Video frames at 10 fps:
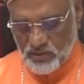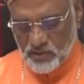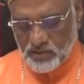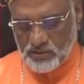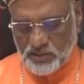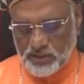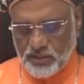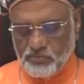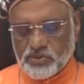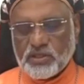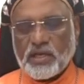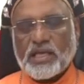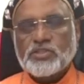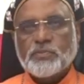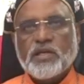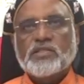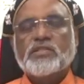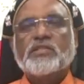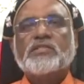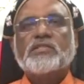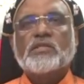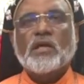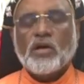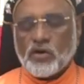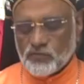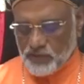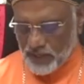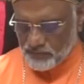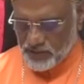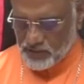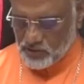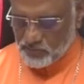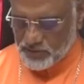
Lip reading: the dreams and aspirations of every human